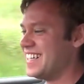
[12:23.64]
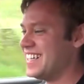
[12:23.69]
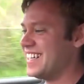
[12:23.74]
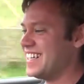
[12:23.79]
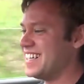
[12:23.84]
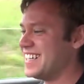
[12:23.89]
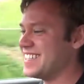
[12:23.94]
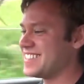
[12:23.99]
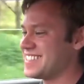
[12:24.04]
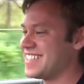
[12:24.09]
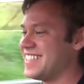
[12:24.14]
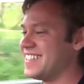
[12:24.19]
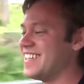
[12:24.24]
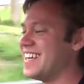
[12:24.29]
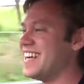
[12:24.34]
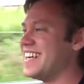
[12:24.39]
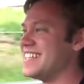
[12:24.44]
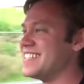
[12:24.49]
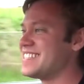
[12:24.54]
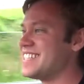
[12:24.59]
Oh, so
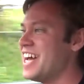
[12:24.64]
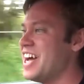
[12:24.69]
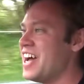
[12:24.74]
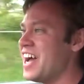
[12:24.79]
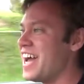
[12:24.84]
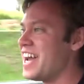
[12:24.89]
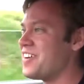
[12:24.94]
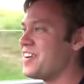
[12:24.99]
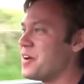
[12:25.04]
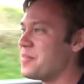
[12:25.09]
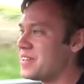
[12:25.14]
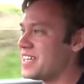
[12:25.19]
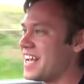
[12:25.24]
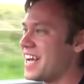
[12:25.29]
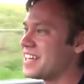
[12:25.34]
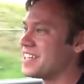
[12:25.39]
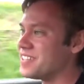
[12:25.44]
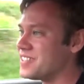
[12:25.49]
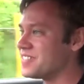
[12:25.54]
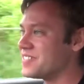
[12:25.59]
nice. Anyway, but
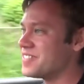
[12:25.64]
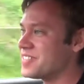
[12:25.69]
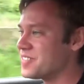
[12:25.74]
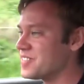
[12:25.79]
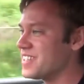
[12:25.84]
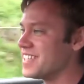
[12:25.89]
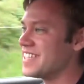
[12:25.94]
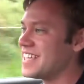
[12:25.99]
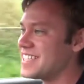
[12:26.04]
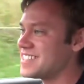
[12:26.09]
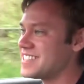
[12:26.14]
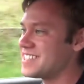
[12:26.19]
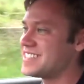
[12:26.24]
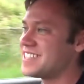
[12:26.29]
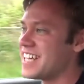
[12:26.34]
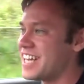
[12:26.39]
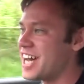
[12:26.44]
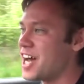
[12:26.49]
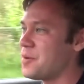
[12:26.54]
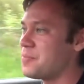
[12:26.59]
yeah, they're really nicely
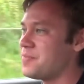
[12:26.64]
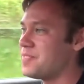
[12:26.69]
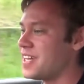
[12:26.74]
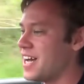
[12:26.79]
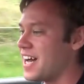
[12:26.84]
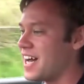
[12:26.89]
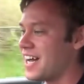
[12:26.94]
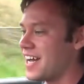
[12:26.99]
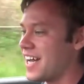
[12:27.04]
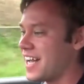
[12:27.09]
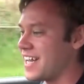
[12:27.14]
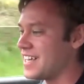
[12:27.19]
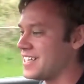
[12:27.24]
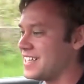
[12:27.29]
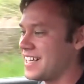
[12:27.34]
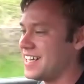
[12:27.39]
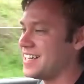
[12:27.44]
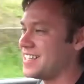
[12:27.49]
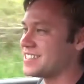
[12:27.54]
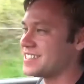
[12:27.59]
set up, and
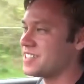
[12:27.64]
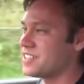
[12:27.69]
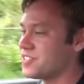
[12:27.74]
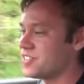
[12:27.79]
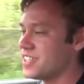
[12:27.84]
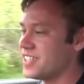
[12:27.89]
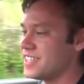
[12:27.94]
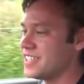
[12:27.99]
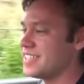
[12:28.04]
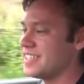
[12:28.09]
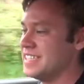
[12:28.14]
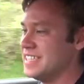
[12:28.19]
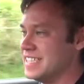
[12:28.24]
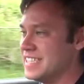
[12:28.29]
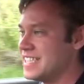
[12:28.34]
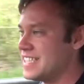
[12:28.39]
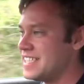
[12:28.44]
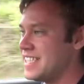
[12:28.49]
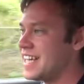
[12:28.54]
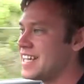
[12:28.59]
it is a really
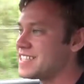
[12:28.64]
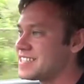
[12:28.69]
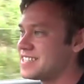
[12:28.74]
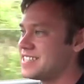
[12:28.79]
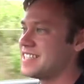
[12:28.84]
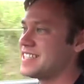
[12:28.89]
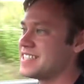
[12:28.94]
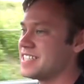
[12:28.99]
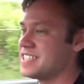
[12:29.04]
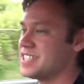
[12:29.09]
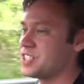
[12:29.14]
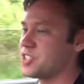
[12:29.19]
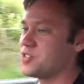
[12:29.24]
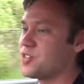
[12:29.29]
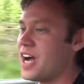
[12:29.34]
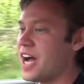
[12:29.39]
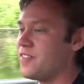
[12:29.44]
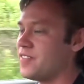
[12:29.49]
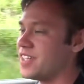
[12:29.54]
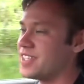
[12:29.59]
nice thing to just
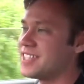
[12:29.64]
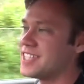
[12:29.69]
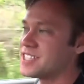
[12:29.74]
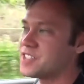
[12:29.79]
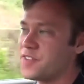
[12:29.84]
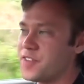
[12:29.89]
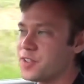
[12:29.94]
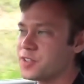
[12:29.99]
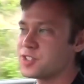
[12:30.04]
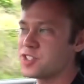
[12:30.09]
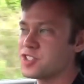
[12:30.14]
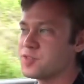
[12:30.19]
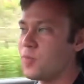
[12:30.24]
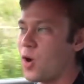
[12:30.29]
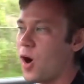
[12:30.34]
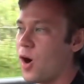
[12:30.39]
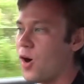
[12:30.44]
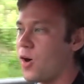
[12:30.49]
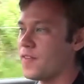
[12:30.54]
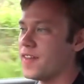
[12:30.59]
drive. And it does feel
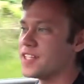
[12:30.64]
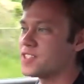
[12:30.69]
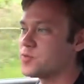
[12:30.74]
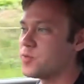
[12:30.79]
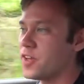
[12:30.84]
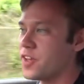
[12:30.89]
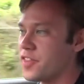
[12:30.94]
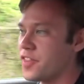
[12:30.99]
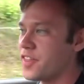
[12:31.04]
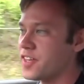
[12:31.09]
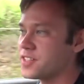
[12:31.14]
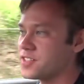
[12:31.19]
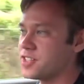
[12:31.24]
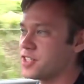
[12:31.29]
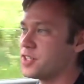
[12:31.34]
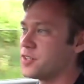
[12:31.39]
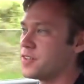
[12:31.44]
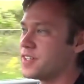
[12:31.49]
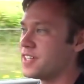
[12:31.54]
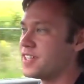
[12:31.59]
small. That's one thing
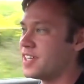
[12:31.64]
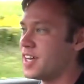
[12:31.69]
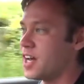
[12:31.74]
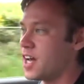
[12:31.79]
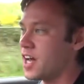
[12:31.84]
too that